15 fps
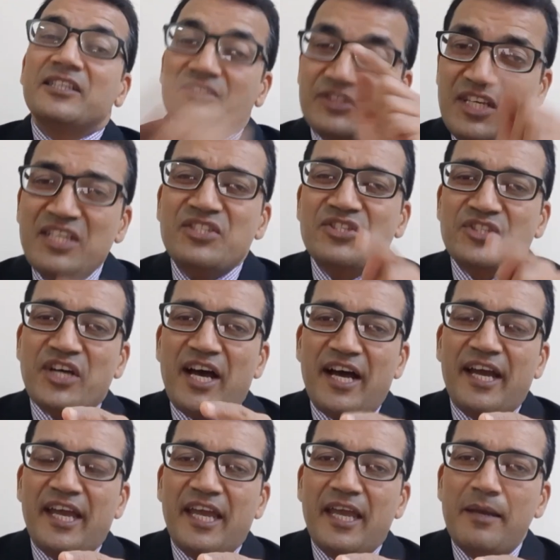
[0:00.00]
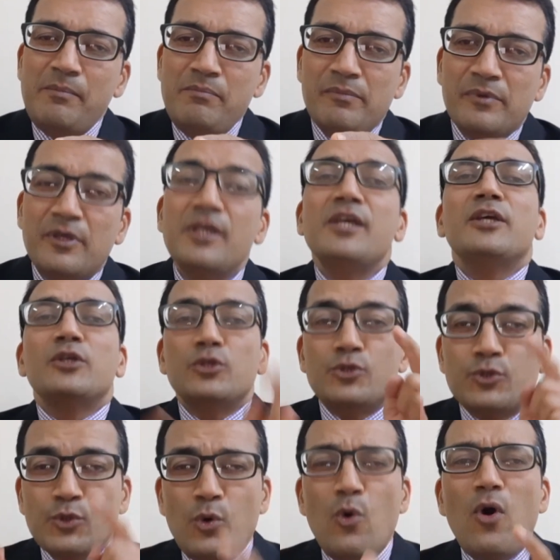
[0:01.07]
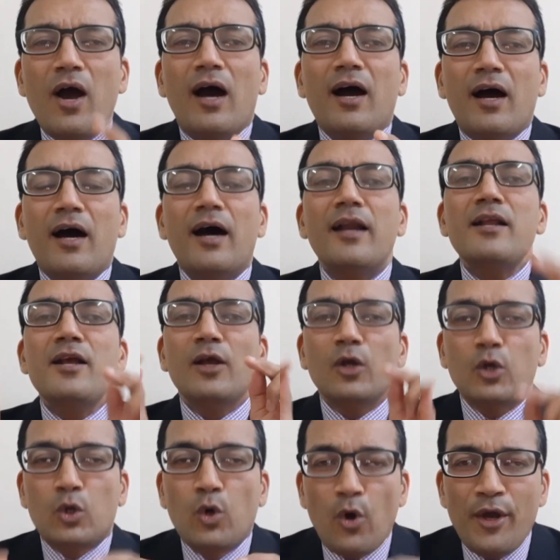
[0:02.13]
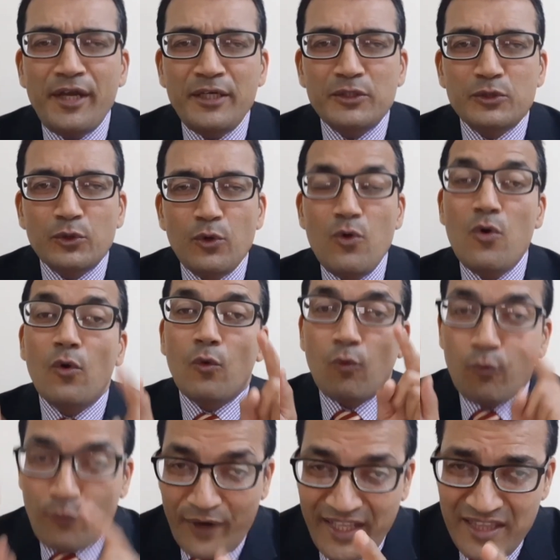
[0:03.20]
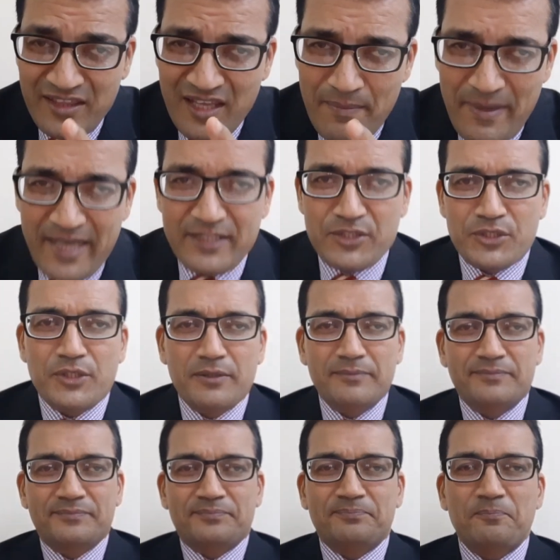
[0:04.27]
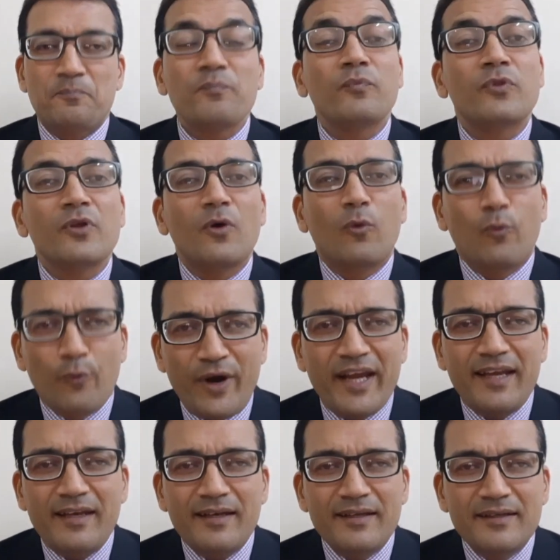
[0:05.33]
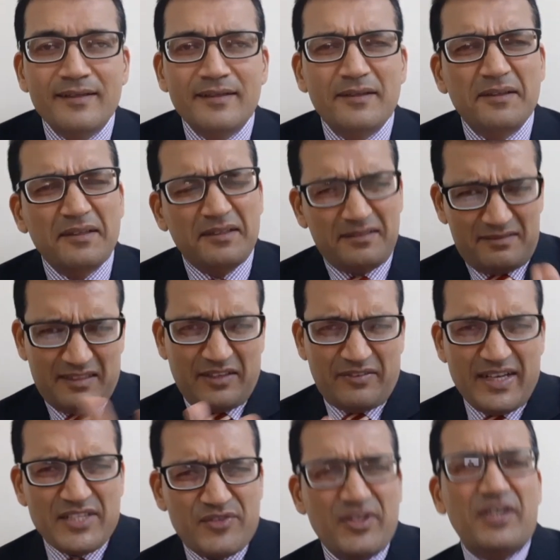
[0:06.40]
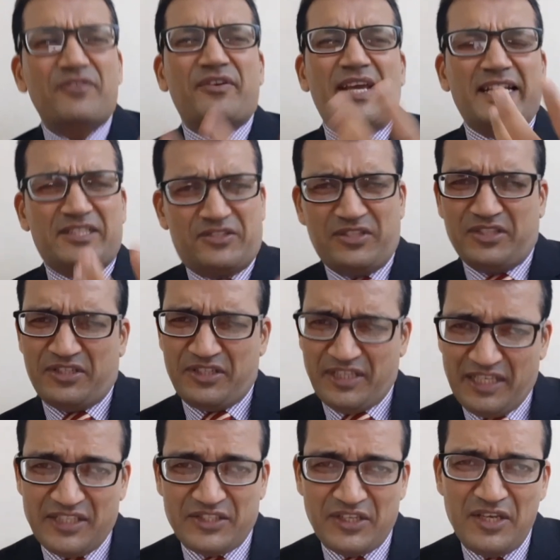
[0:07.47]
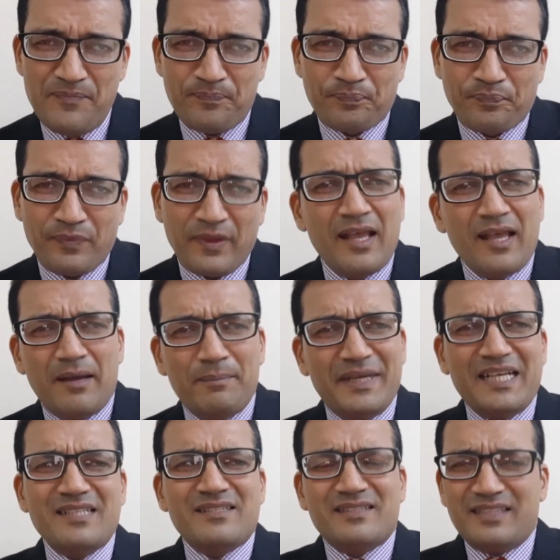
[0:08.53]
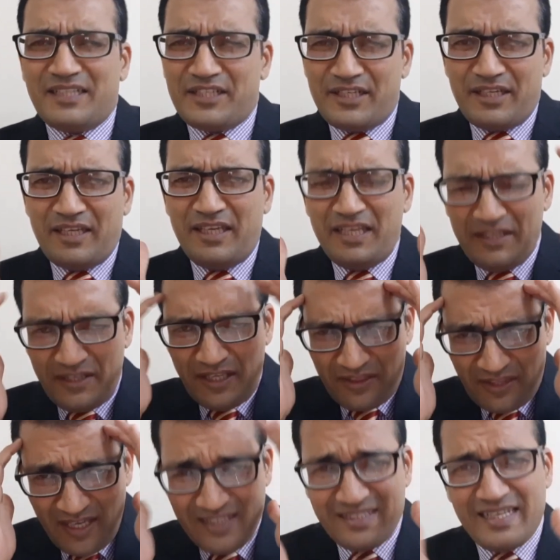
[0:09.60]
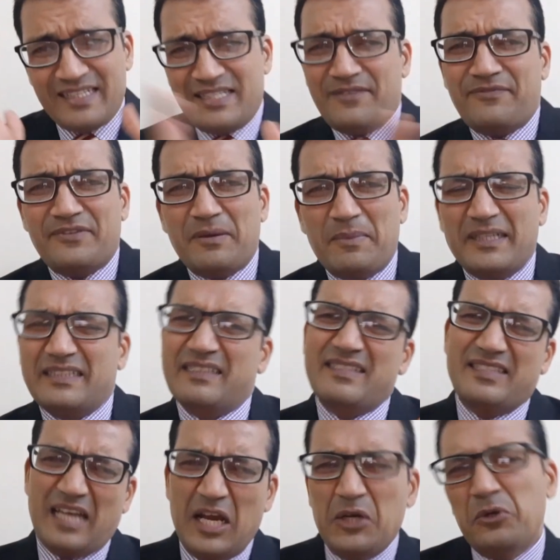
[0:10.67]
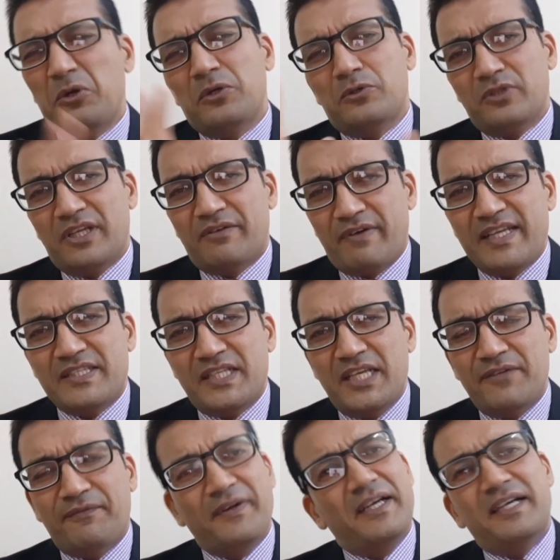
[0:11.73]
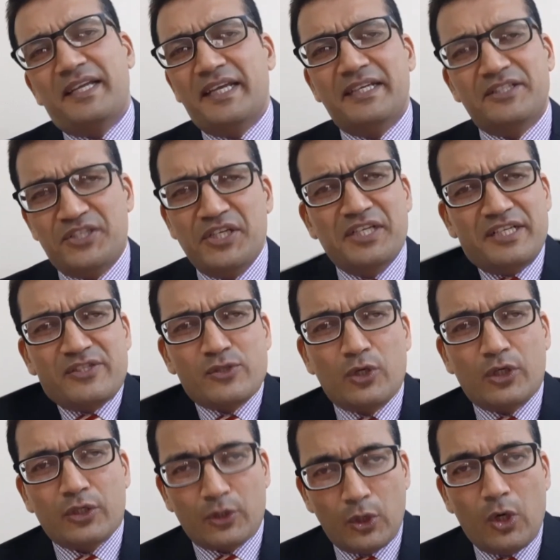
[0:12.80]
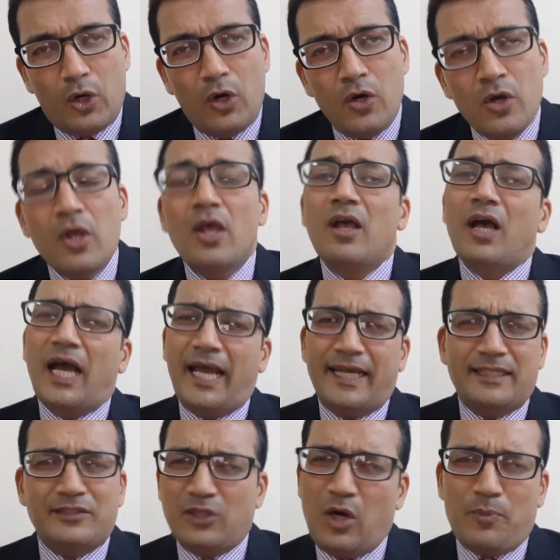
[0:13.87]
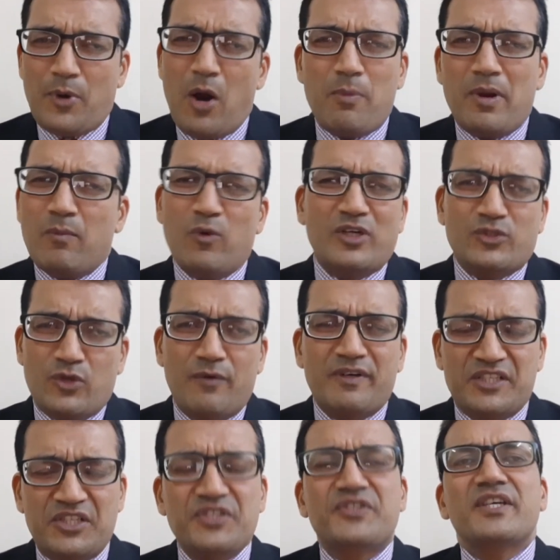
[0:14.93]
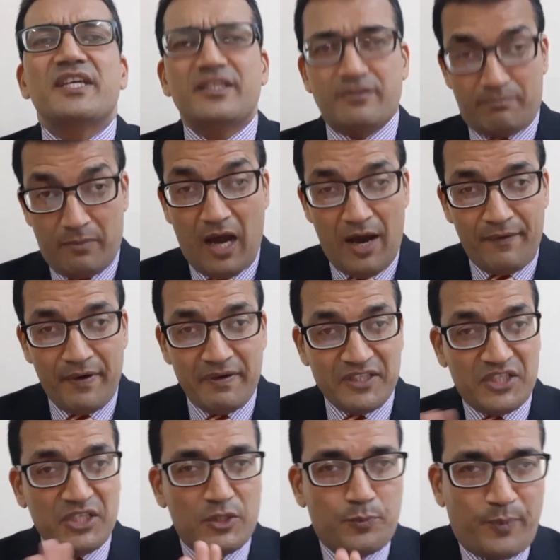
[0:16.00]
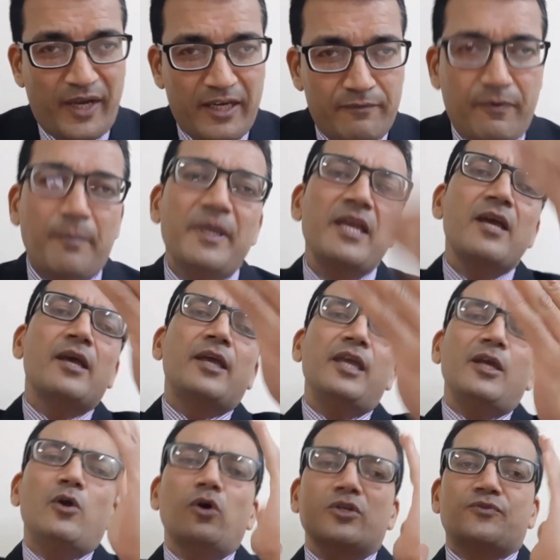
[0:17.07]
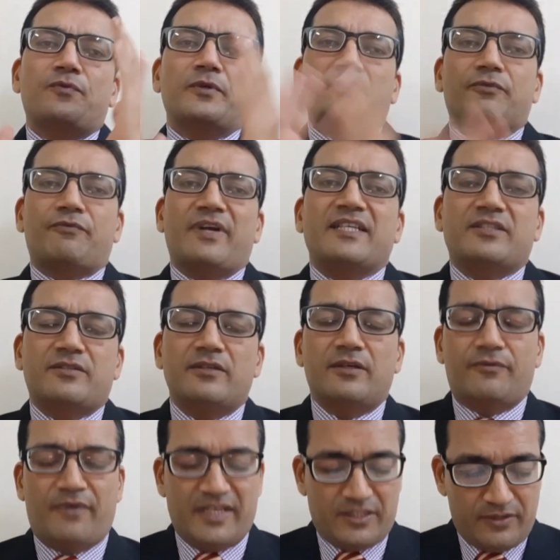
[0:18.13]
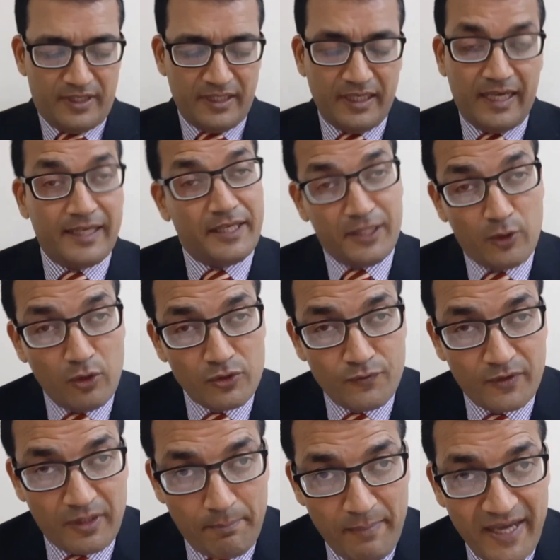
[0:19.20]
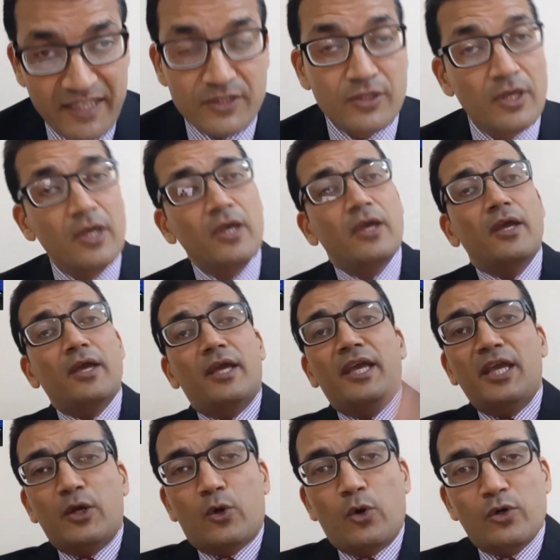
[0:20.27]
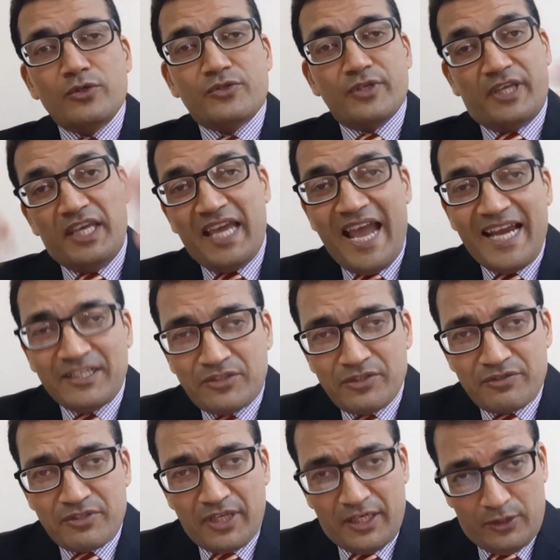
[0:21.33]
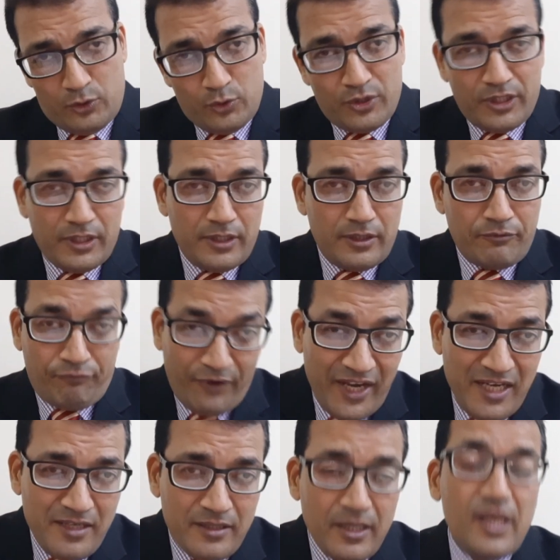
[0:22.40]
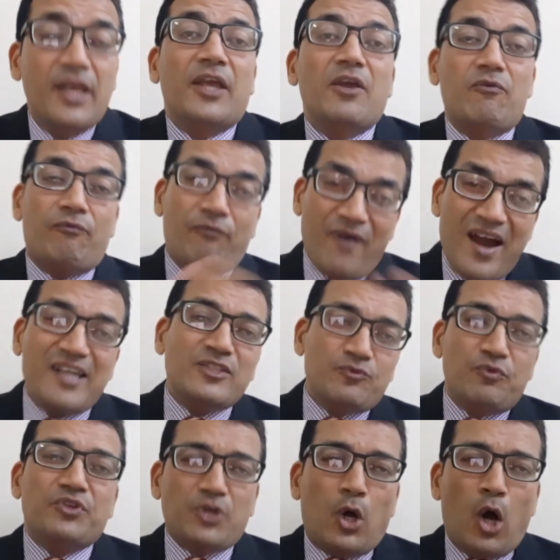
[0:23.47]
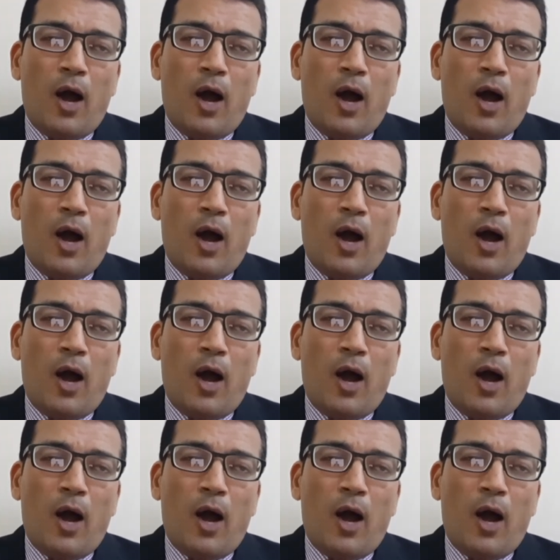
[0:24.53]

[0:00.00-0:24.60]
this time you are going to win the match." Well, the wrestler takes it easy because he thinks as if the mother is unknown to the wrestling field. She does not know, and no problem whatsoever. She says, however, she's praying for me. He goes for the wrestling and he goes for the match. He enters into the ring, he fights with the